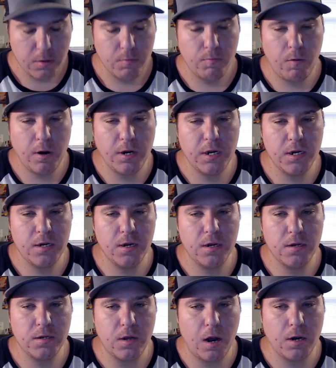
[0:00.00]
What he
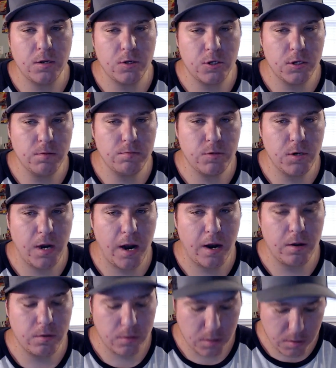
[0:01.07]
does on YouTube
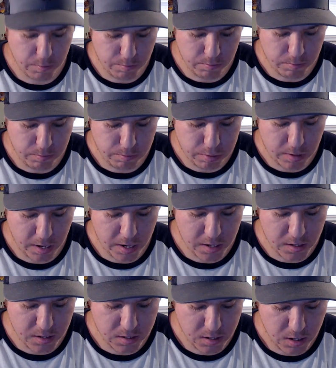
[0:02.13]
channel, he
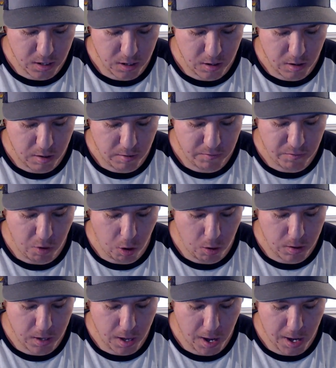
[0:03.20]
plays Fall
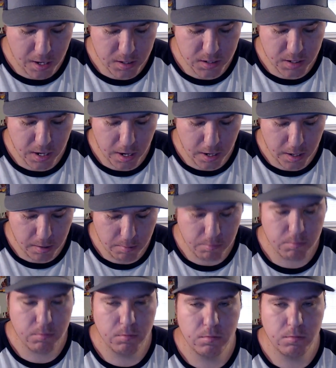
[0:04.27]
Guys game.